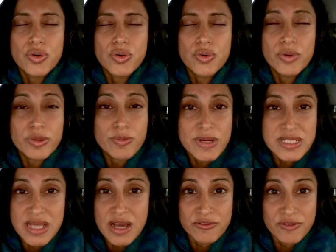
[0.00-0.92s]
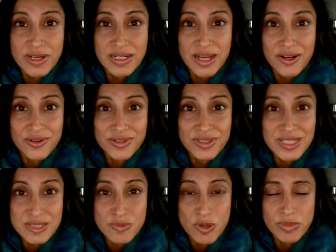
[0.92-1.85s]
with myself right now in
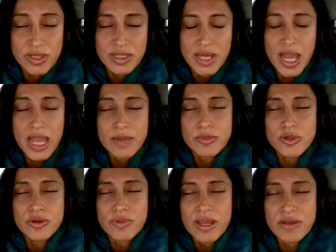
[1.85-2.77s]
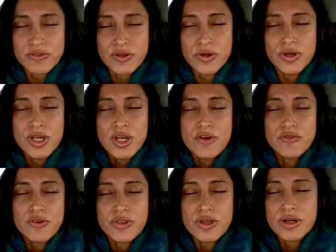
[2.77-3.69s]
this moment. I'm grateful
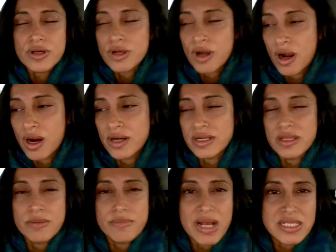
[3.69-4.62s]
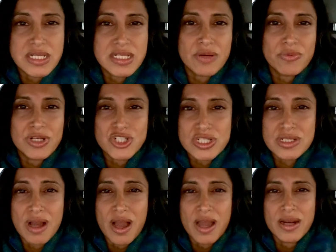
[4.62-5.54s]
for the card and the message that we just
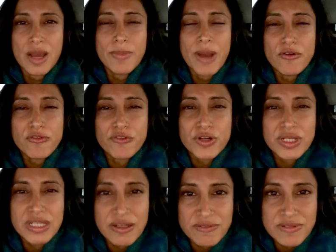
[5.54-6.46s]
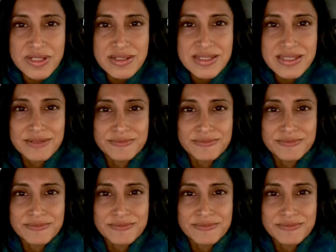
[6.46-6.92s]
got about forgiveness.